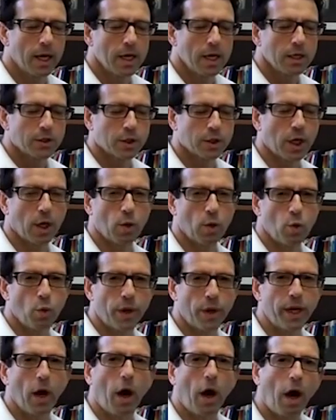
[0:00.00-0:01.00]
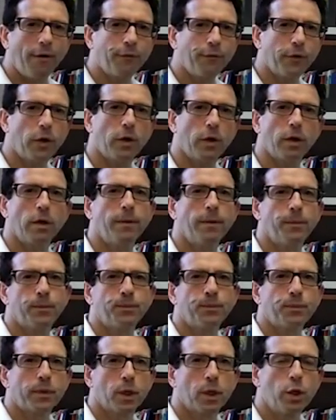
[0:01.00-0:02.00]
So we offer
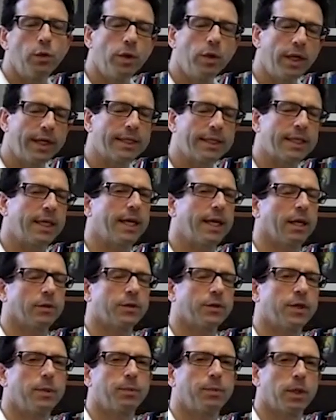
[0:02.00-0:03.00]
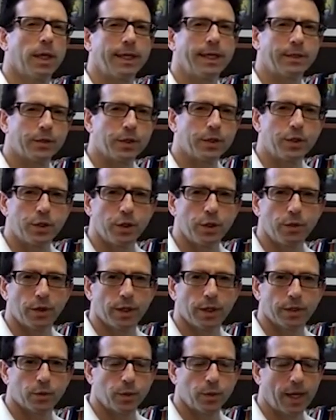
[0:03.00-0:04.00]
unique TLC plates to do
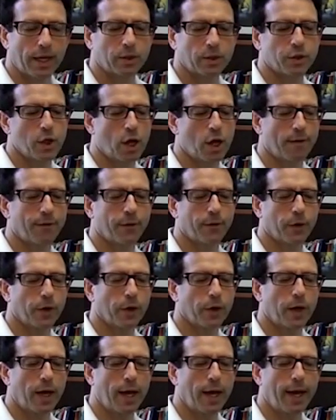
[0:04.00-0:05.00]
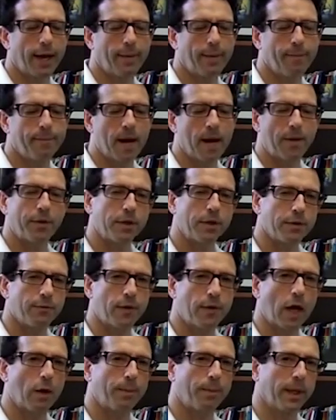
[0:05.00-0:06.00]
this. We actually offer a method
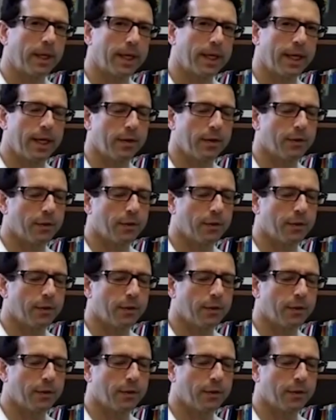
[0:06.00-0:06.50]
development kit